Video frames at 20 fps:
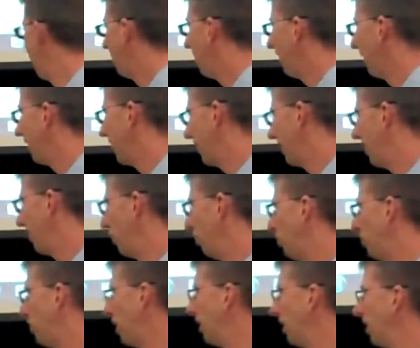I think we
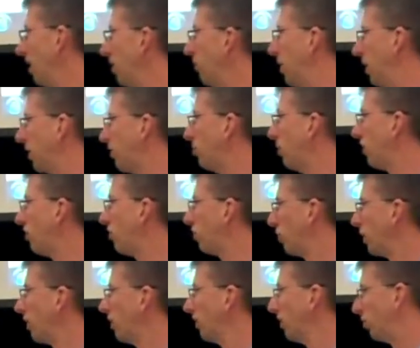tried to limit as much as
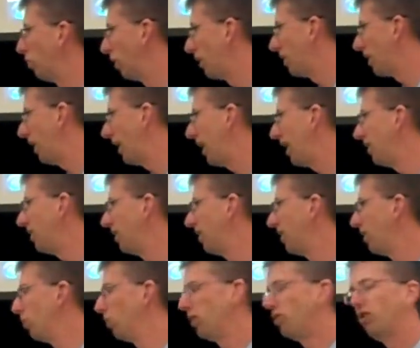we could what
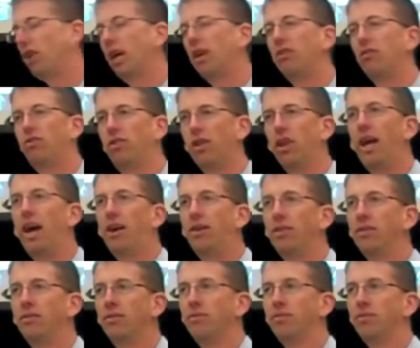you had to fill out.